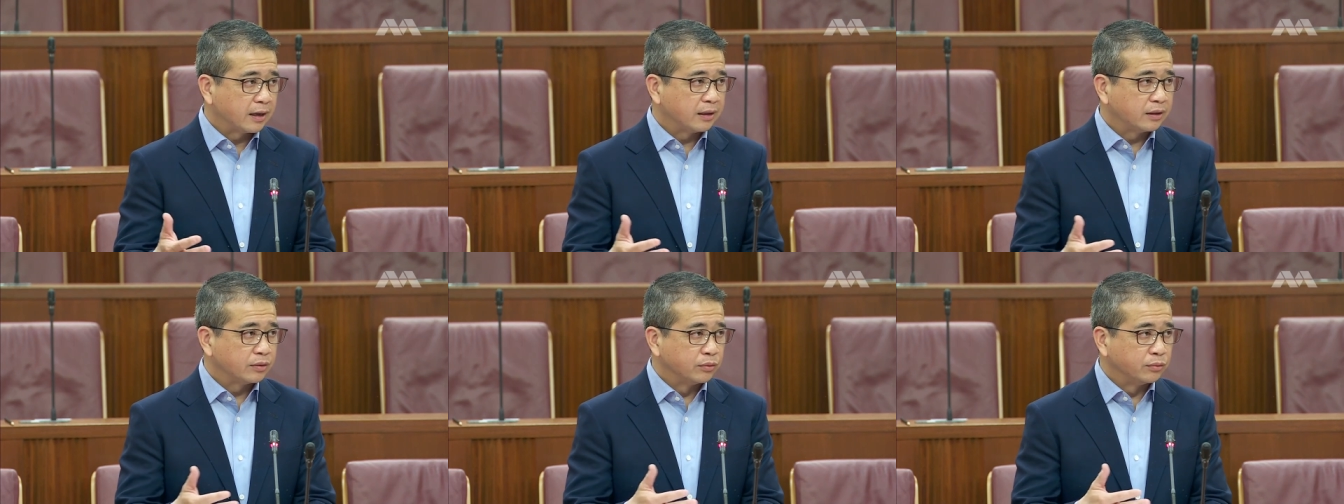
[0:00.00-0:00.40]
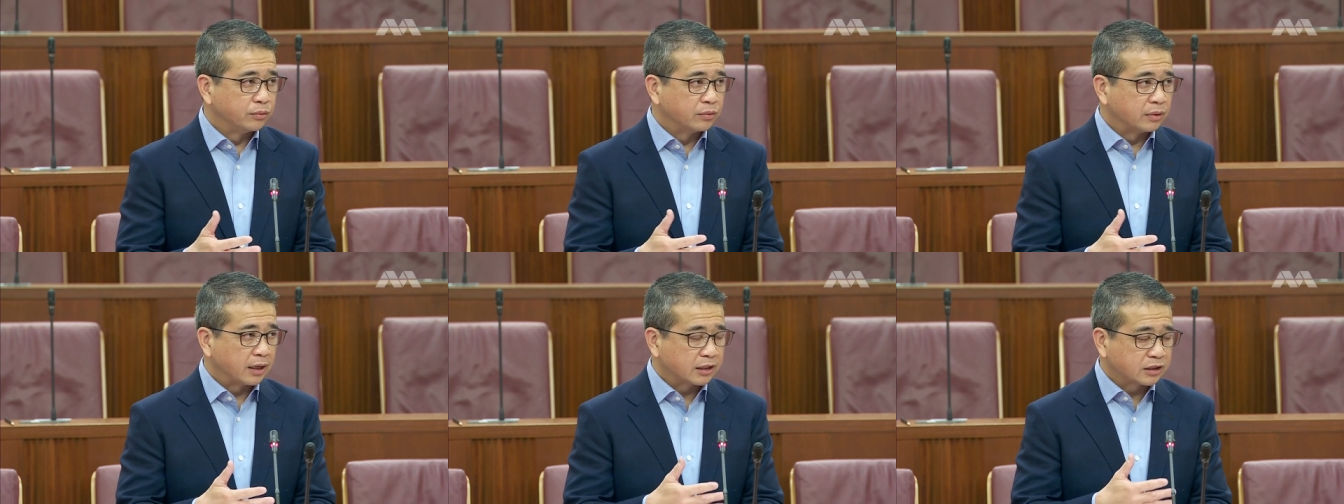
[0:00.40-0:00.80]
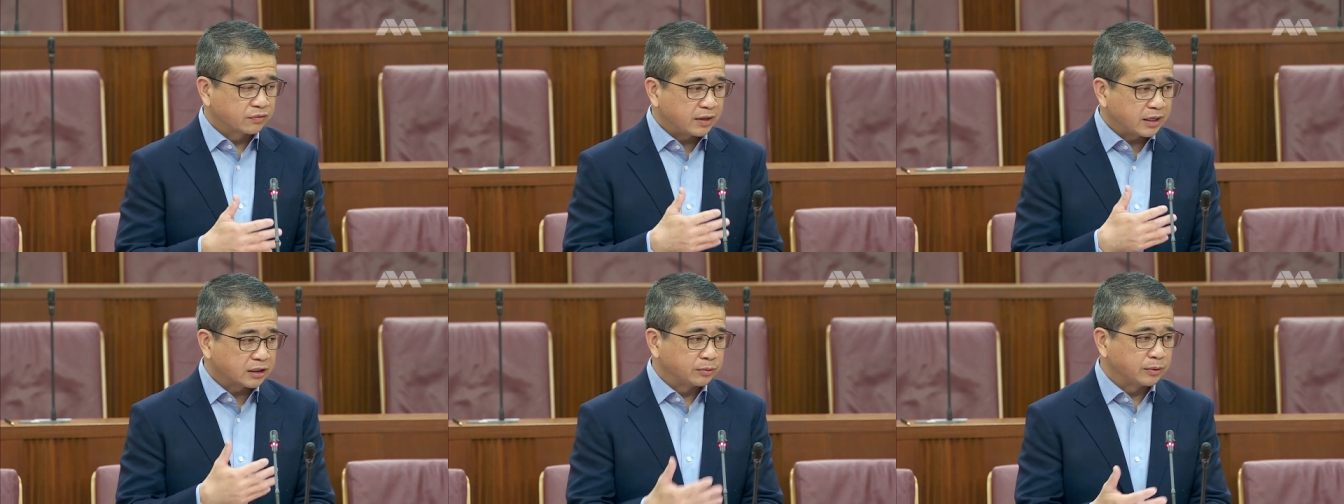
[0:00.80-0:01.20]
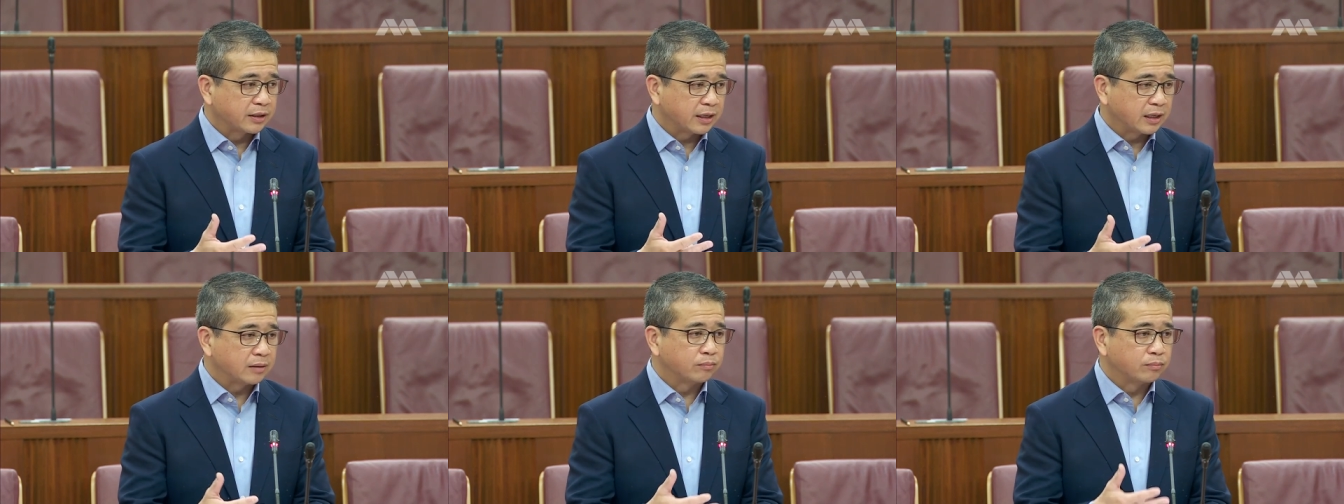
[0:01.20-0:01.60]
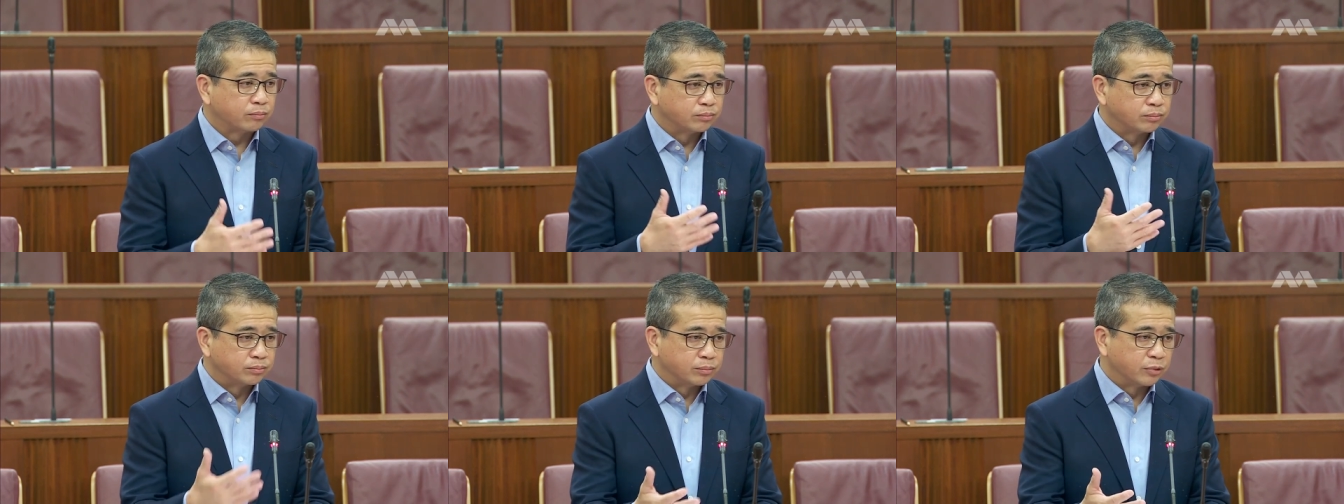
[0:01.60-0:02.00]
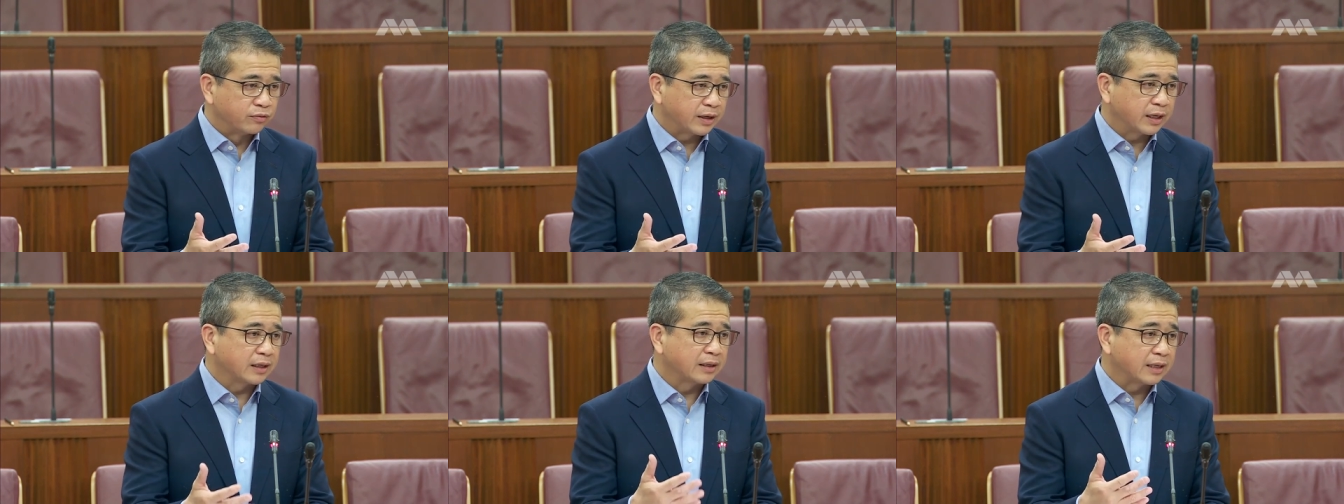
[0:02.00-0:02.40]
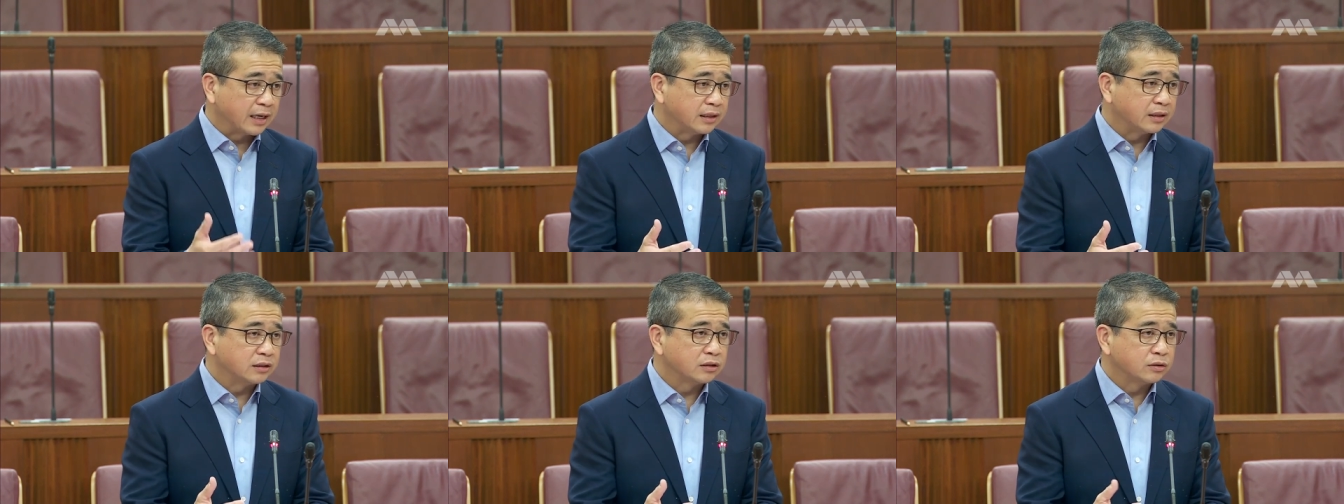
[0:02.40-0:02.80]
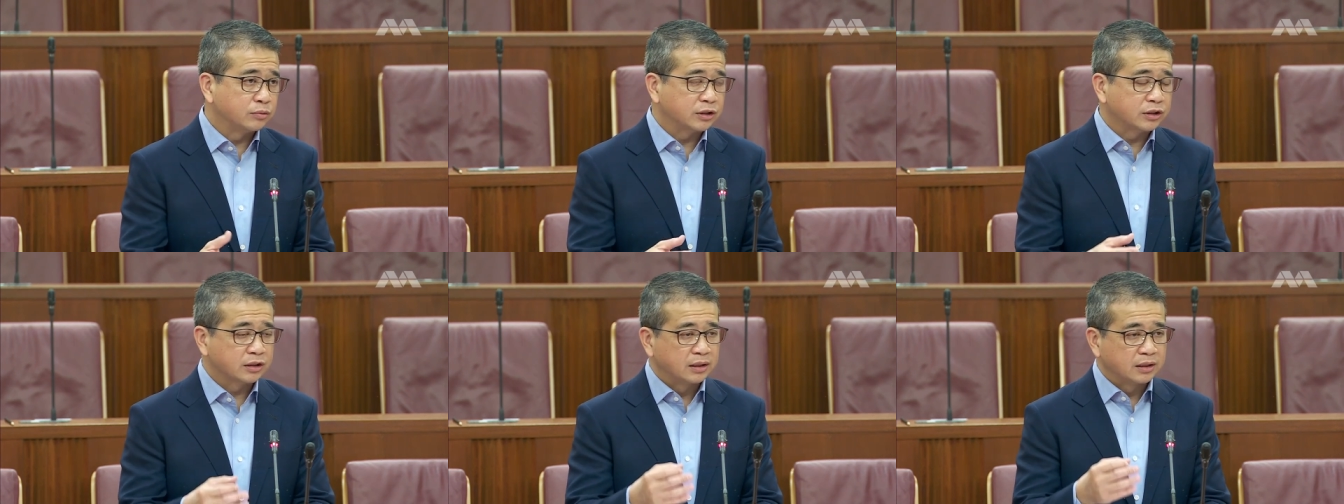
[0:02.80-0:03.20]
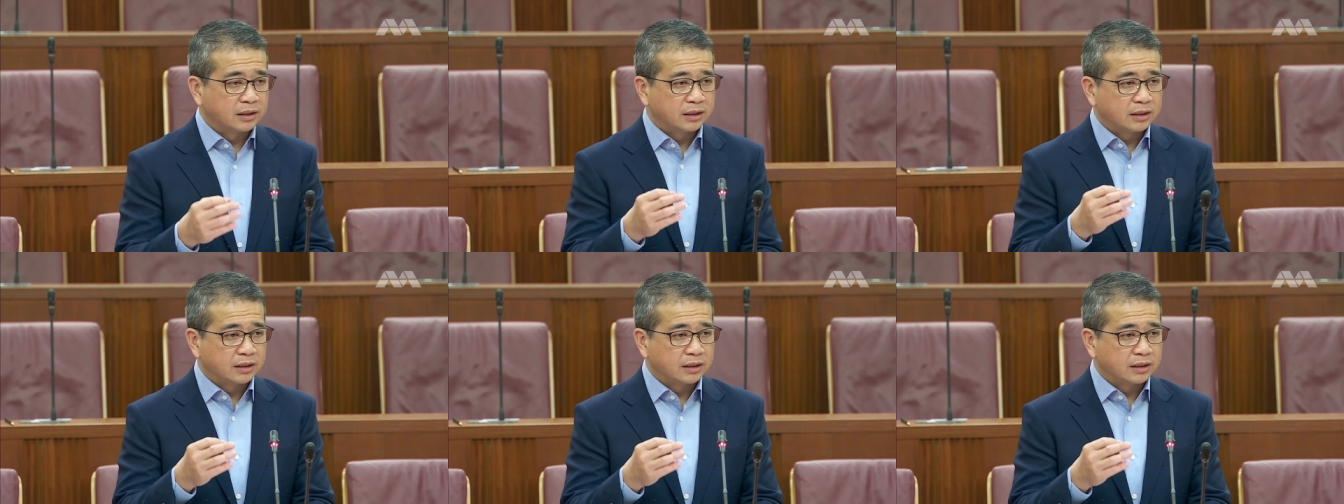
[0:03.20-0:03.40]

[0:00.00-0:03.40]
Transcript: and as far as we can provide guidance which